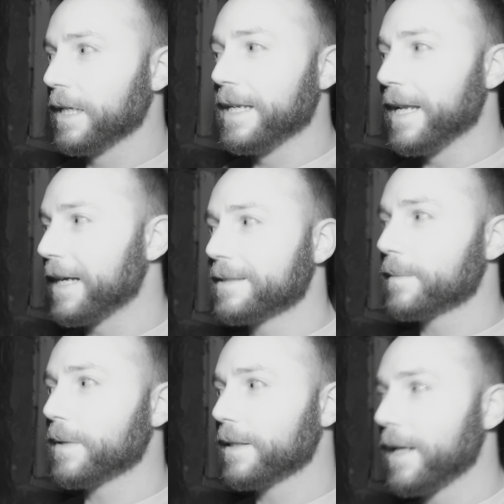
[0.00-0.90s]
Not
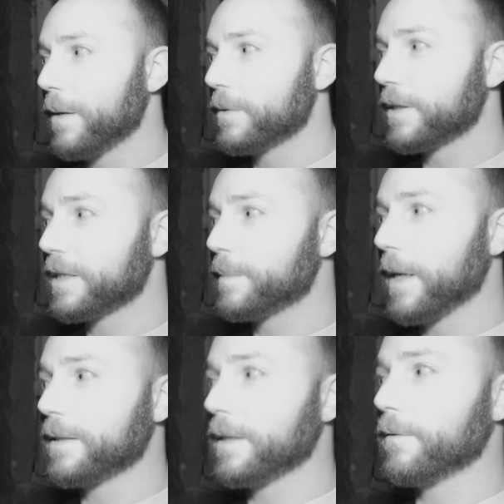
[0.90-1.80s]
something that I was
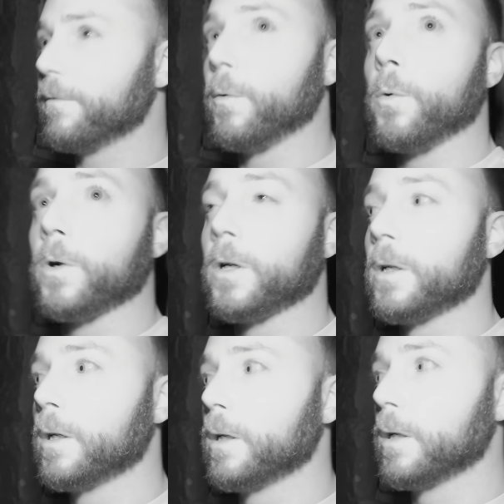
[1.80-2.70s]
expecting for
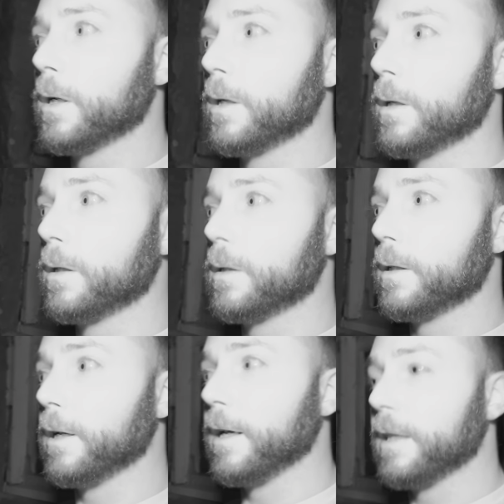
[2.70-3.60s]

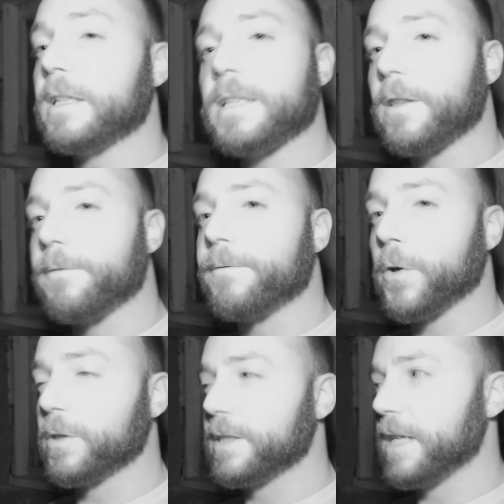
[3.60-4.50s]
at least not the first